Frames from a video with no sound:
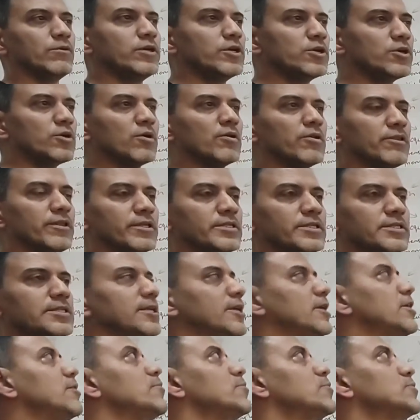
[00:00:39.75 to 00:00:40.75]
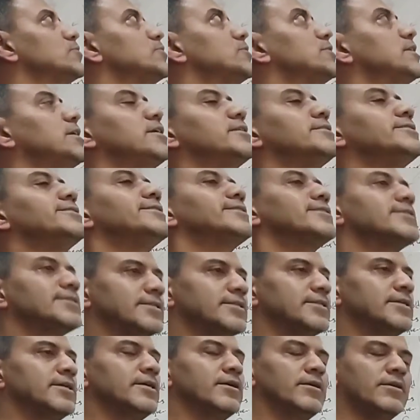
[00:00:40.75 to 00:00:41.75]
We call this
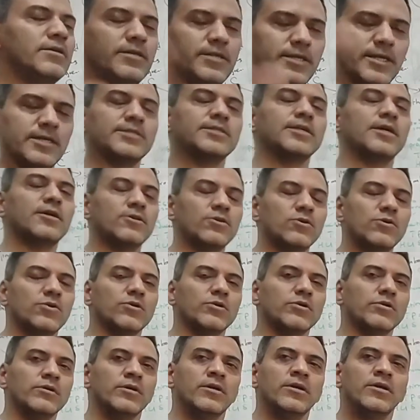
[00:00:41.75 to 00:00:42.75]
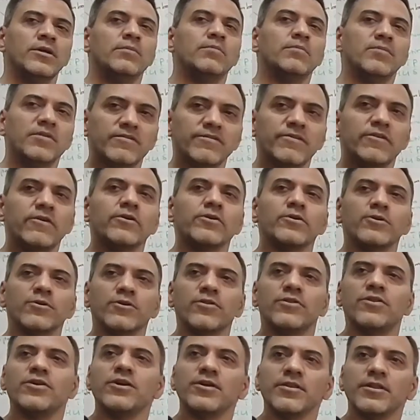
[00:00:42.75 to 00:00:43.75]
hemostasis. Yes, I know, before
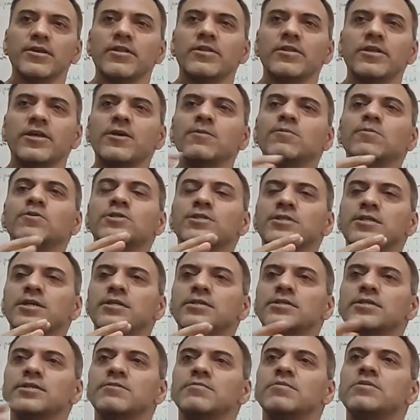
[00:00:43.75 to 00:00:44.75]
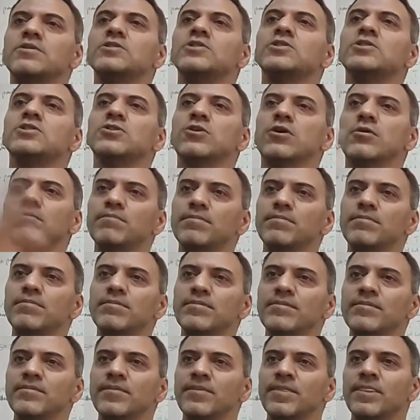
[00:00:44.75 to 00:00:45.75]
you think that hemostasis means
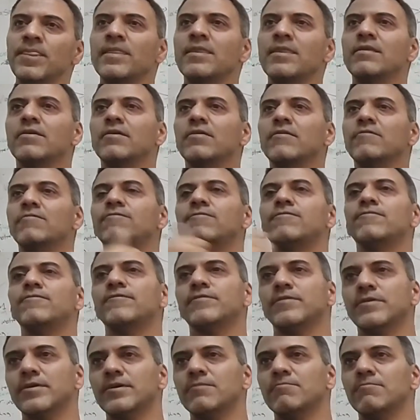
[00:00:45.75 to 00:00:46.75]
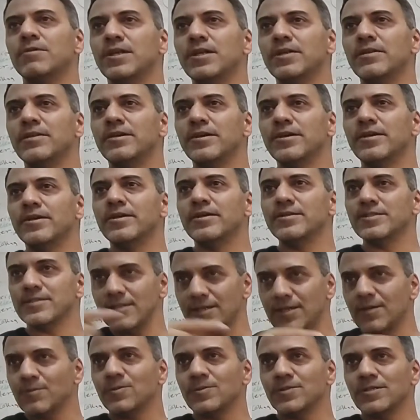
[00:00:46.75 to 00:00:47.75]
stop of uh, bleeding,
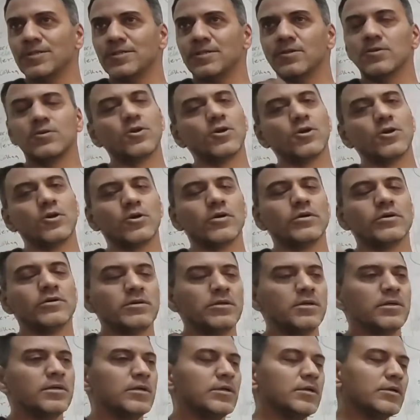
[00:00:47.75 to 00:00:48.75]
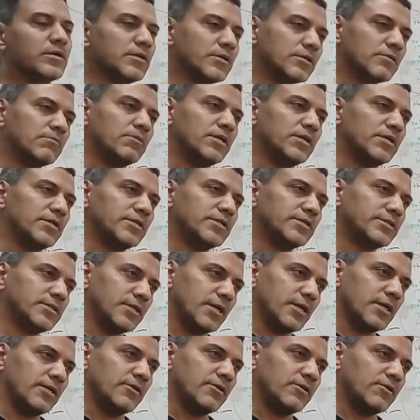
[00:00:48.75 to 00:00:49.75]
yes, hemostasis. No, no. It means
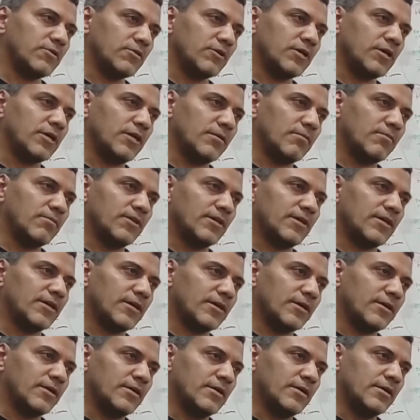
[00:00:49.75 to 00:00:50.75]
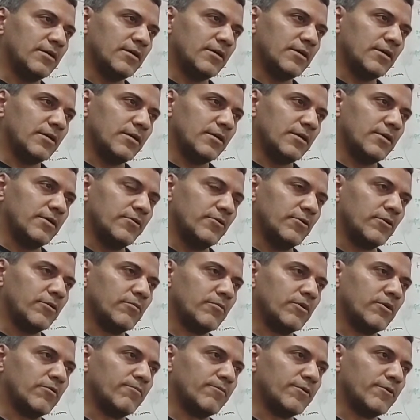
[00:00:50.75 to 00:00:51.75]
yani, to keep the uh,
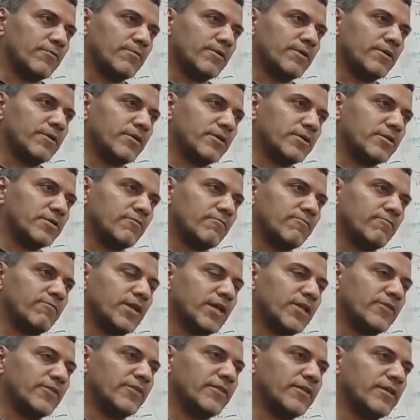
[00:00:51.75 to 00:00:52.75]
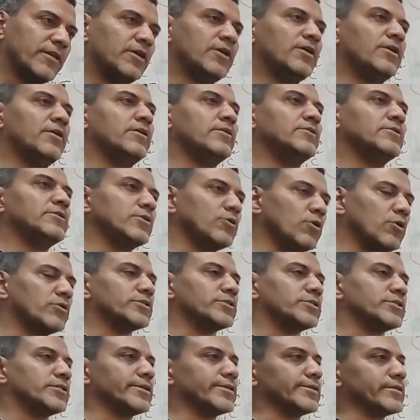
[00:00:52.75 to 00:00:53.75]
normal properties of blood
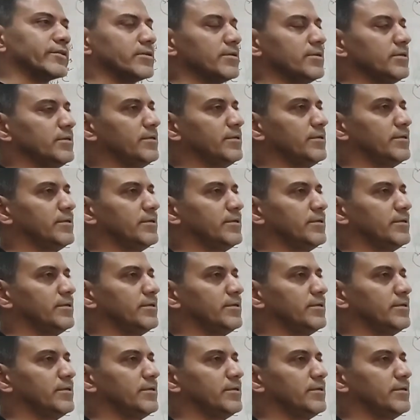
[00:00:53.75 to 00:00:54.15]
constant.